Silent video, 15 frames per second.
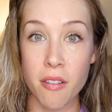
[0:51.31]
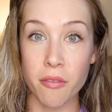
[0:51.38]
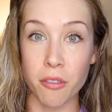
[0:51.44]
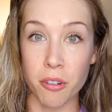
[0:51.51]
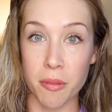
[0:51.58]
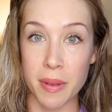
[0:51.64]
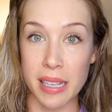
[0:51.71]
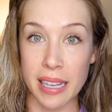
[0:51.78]

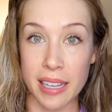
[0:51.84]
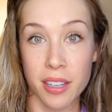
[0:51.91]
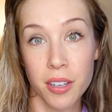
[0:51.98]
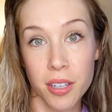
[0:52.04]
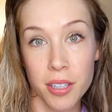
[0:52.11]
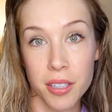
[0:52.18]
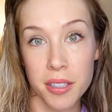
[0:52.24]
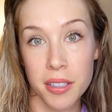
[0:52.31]
forming a
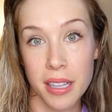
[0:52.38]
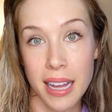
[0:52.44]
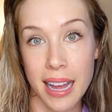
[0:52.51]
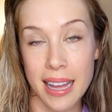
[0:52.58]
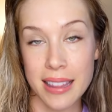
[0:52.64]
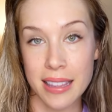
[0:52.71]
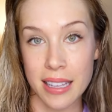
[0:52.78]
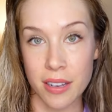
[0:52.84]
curl,
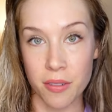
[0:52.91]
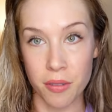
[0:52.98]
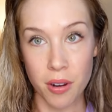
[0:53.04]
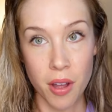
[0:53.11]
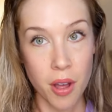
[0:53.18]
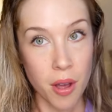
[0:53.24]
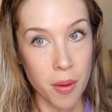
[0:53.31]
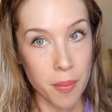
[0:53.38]
and then
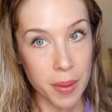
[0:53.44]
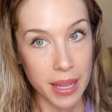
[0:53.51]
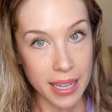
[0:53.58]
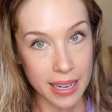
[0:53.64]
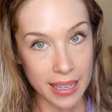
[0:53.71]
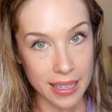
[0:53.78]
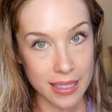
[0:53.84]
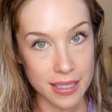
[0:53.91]

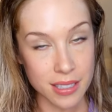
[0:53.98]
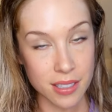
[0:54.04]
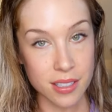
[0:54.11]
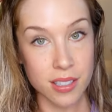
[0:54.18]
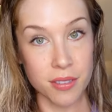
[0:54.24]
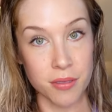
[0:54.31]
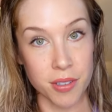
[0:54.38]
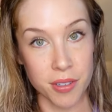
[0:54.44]
pinning it
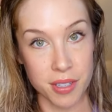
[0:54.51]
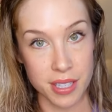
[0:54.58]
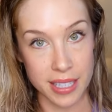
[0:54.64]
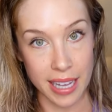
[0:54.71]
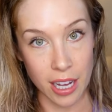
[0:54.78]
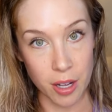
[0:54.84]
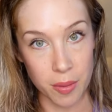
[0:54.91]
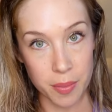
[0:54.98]
to your
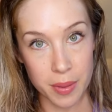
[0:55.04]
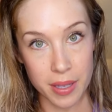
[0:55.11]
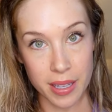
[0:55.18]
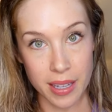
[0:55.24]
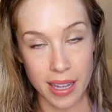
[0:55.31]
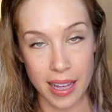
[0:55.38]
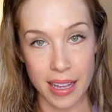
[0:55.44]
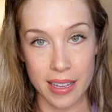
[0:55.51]
scalp
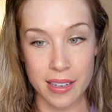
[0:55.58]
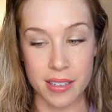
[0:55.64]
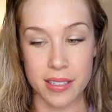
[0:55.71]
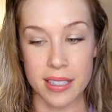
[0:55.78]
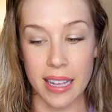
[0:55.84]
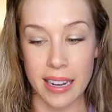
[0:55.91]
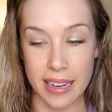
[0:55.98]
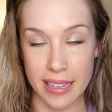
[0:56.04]
and
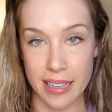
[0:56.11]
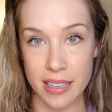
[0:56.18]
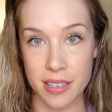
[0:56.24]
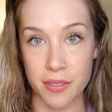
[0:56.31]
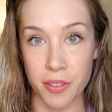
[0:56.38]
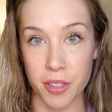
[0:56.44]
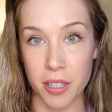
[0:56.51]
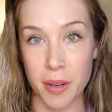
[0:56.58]
setting it
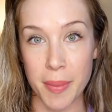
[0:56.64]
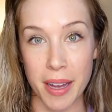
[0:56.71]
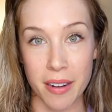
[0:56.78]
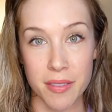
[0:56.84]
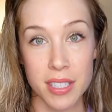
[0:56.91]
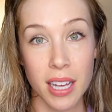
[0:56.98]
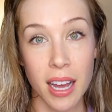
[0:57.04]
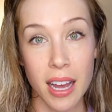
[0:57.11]
for an amount
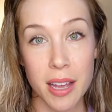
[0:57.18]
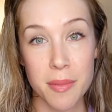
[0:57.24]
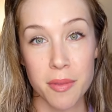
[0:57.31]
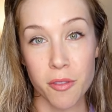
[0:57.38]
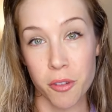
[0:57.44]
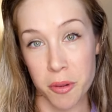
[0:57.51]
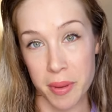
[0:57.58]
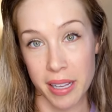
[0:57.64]
of time,
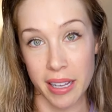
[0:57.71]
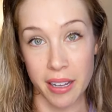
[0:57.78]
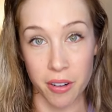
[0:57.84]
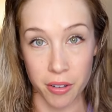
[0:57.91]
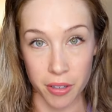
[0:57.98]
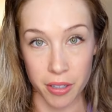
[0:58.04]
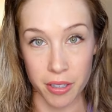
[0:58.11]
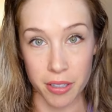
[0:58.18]
forming a
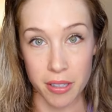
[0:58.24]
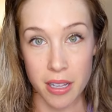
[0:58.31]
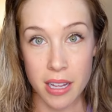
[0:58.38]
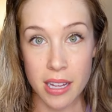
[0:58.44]
curl.